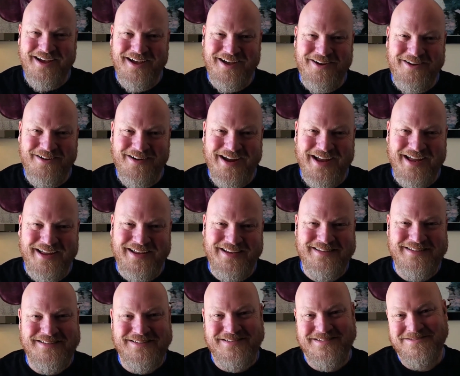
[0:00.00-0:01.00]
a
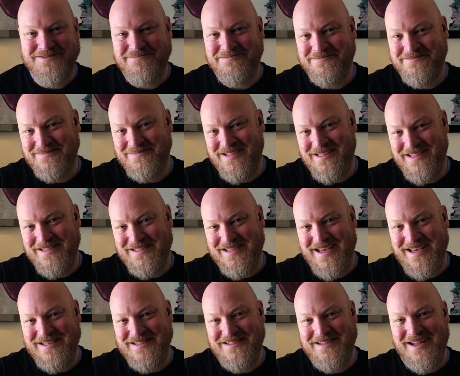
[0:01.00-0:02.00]
great, in this
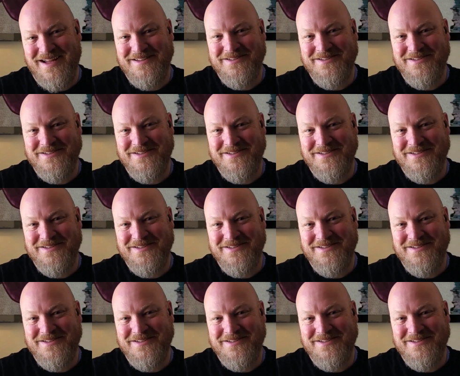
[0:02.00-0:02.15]
case,